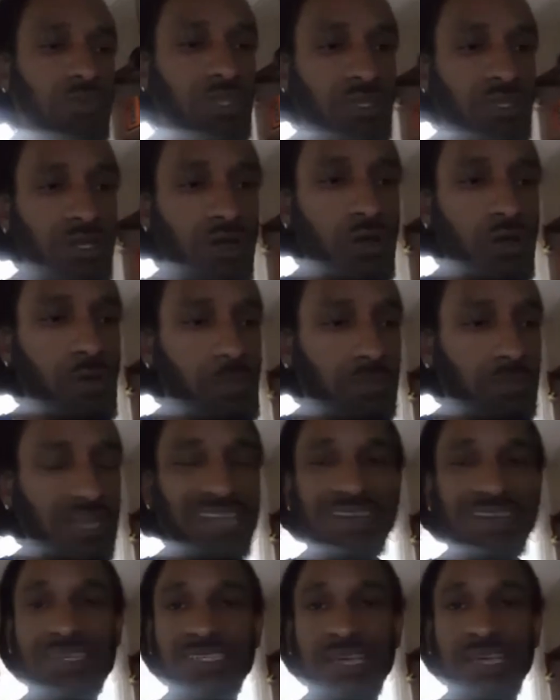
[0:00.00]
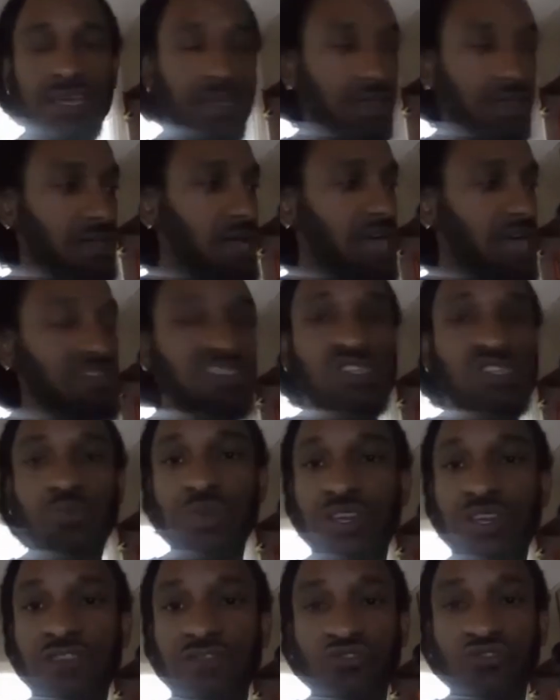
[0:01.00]
you know, like I said, I just
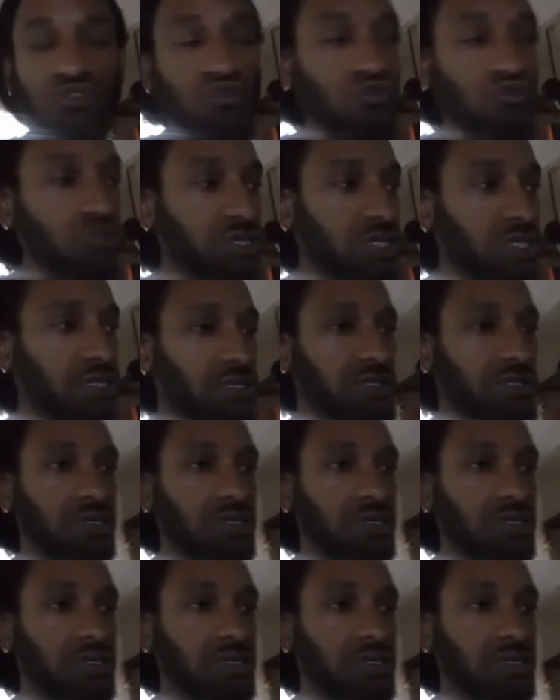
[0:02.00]
speak truth.